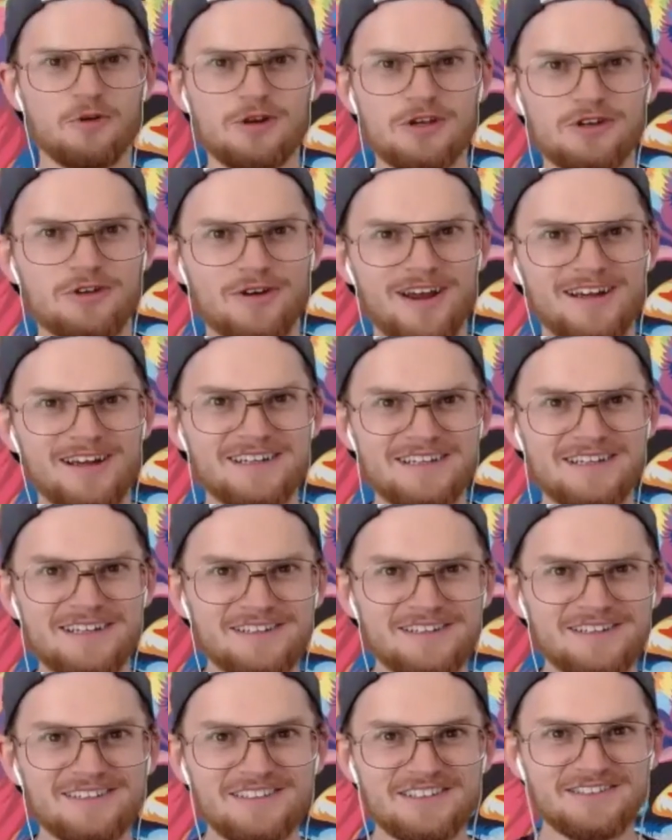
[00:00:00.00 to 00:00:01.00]
grand a
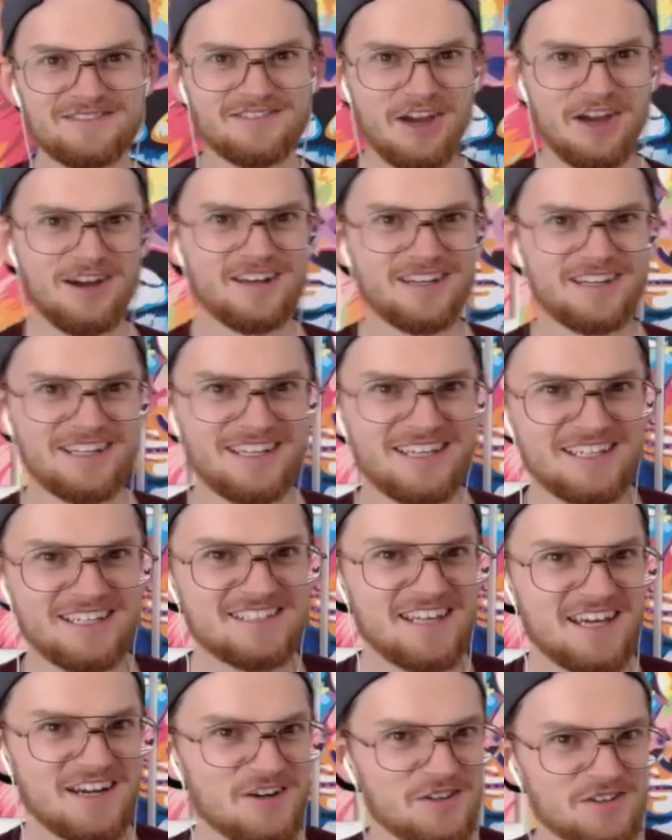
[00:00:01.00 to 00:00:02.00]
year talking to kids
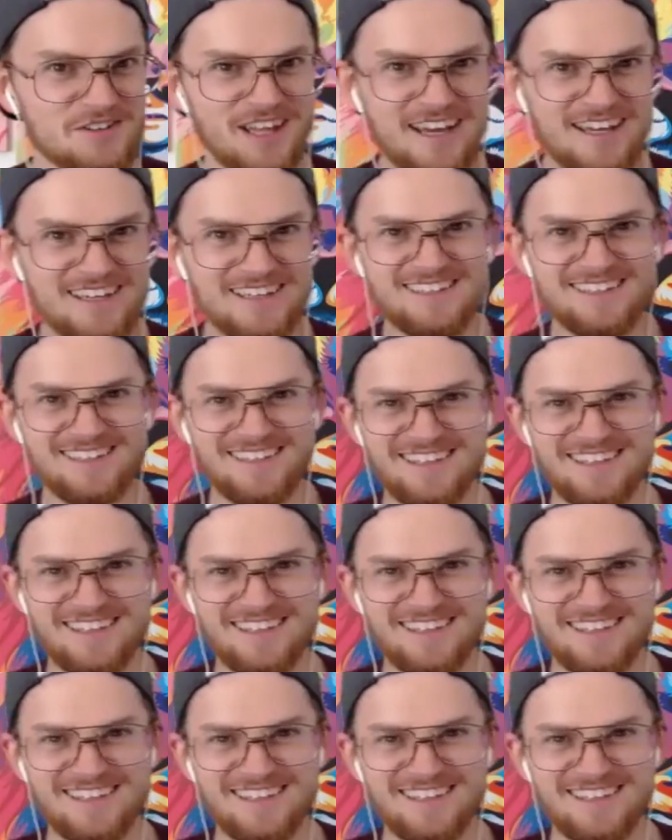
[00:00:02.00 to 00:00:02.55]
I don't like.